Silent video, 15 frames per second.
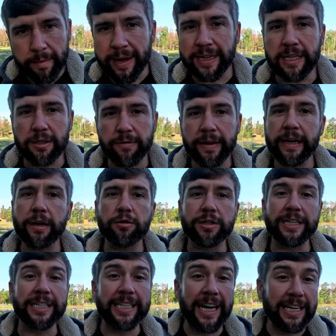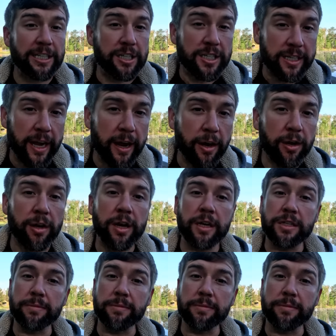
we make these videos is not to scare,